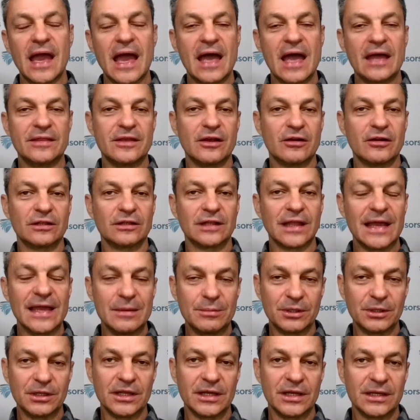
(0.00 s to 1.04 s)
And they're
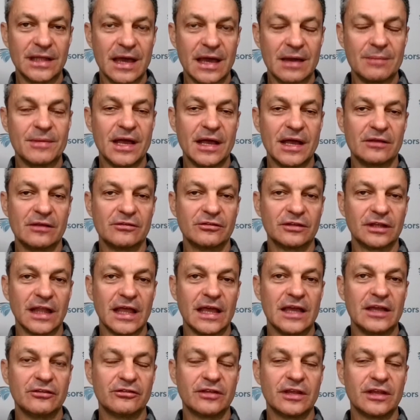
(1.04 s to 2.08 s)
labeling them as
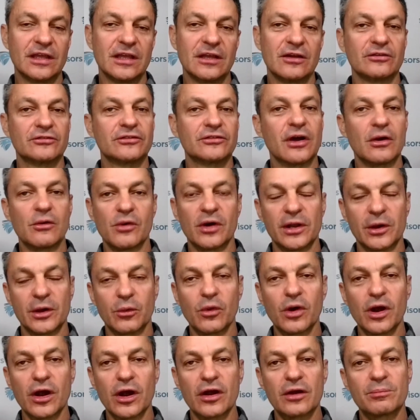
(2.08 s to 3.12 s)
lazy or don't want
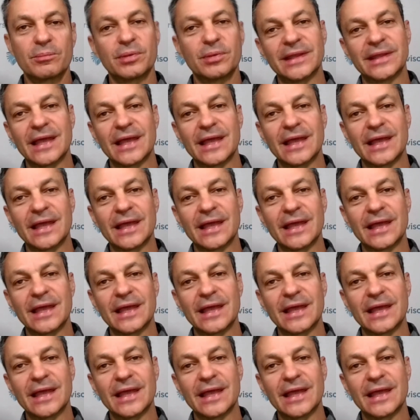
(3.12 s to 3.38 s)
to work.